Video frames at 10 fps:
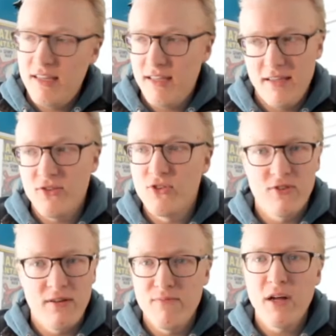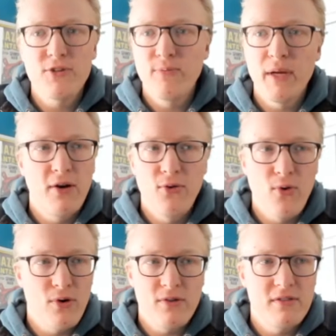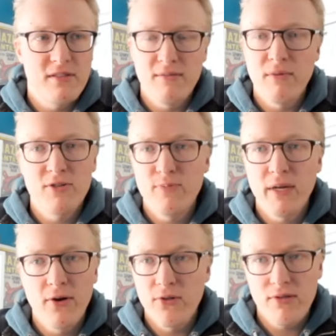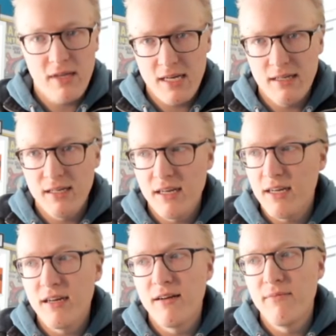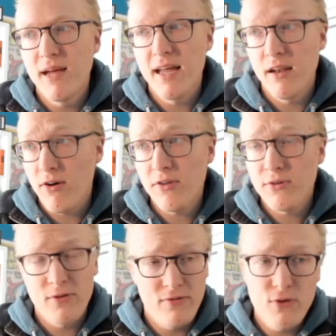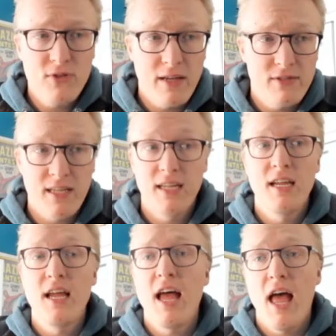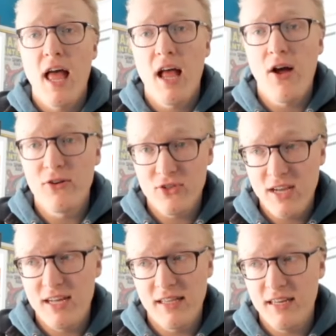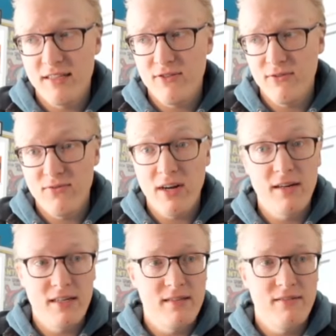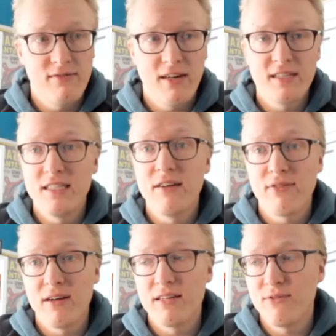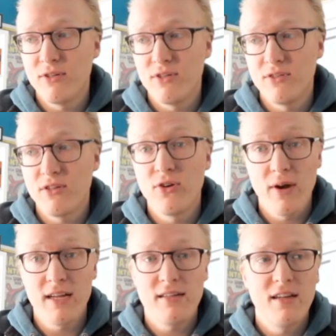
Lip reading: this is a much bigger world. It's a much bigger thing, and all the reviews I've seen are saying that it's very, very different, which is great.